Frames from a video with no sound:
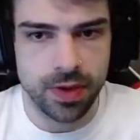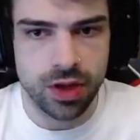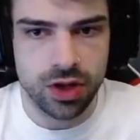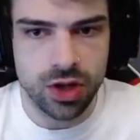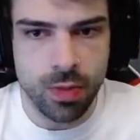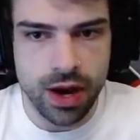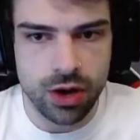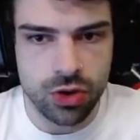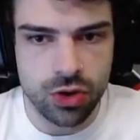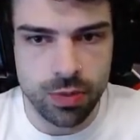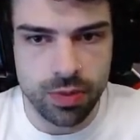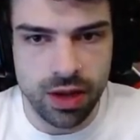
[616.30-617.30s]
no matter who
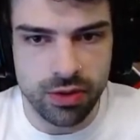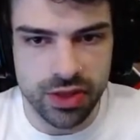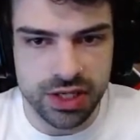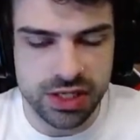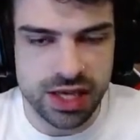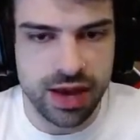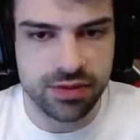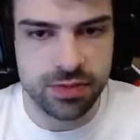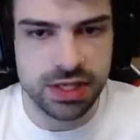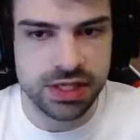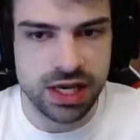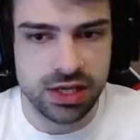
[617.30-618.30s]
you're playing with, it doesn't have to be
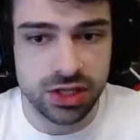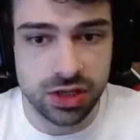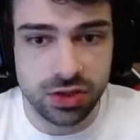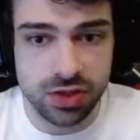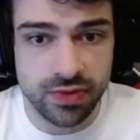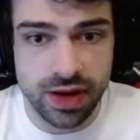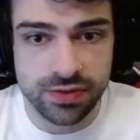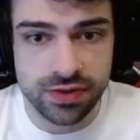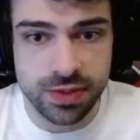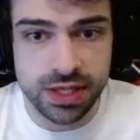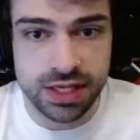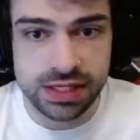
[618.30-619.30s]
Sage. It doesn't even have to
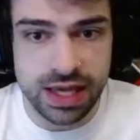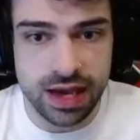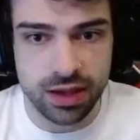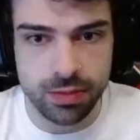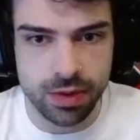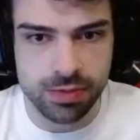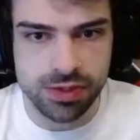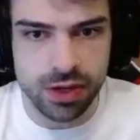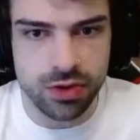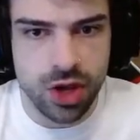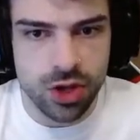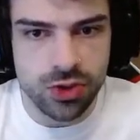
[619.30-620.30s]
be exactly
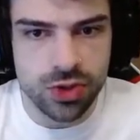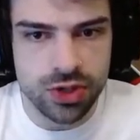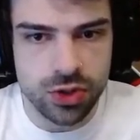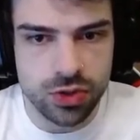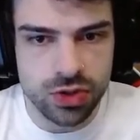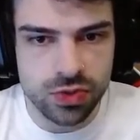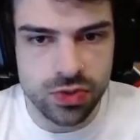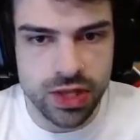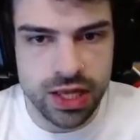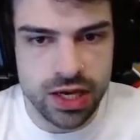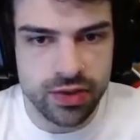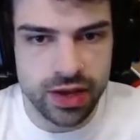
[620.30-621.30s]
Brimstone. You can do this with
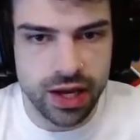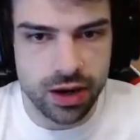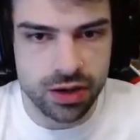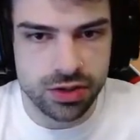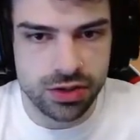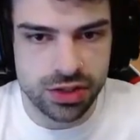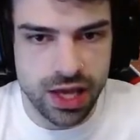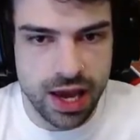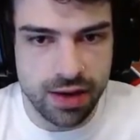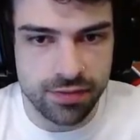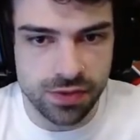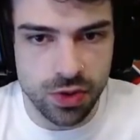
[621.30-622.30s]
any of the characters that
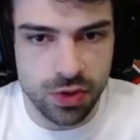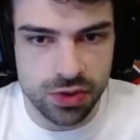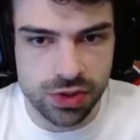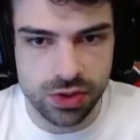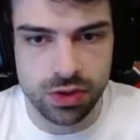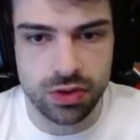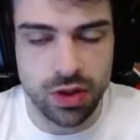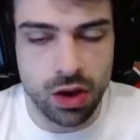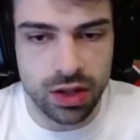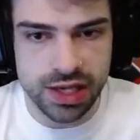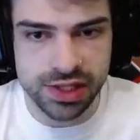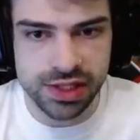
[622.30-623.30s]
have smokes,
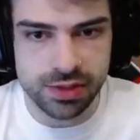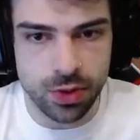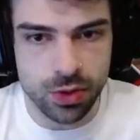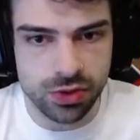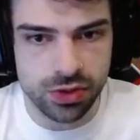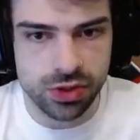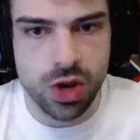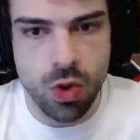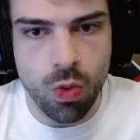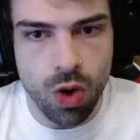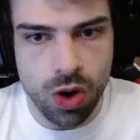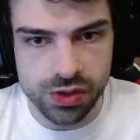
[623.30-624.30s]
long-lasting smokes,
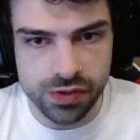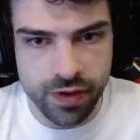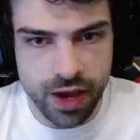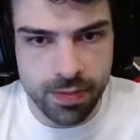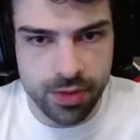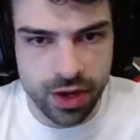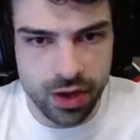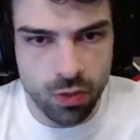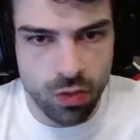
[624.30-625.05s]
walls. Viper can wall